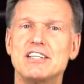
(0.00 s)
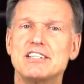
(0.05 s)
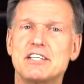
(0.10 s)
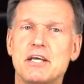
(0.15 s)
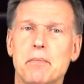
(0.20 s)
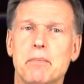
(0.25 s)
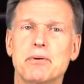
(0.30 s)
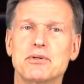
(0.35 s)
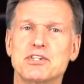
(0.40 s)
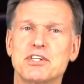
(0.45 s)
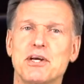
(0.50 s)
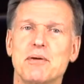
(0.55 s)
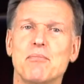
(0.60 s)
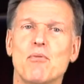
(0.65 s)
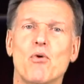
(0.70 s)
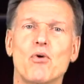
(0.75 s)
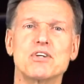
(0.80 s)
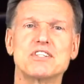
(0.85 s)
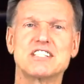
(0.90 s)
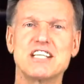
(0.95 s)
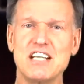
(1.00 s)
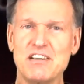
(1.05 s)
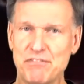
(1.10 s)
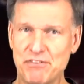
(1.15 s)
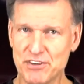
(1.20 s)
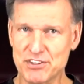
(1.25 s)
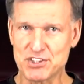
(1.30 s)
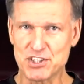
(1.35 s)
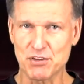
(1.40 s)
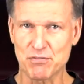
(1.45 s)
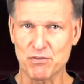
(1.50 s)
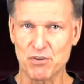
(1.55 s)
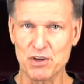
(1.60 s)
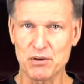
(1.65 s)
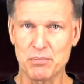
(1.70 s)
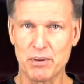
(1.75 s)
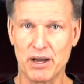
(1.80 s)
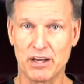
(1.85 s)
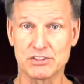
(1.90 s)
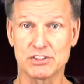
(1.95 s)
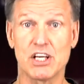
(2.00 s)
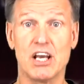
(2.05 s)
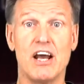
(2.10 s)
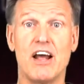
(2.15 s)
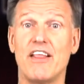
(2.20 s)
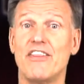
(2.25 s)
10% more defensive rebounds?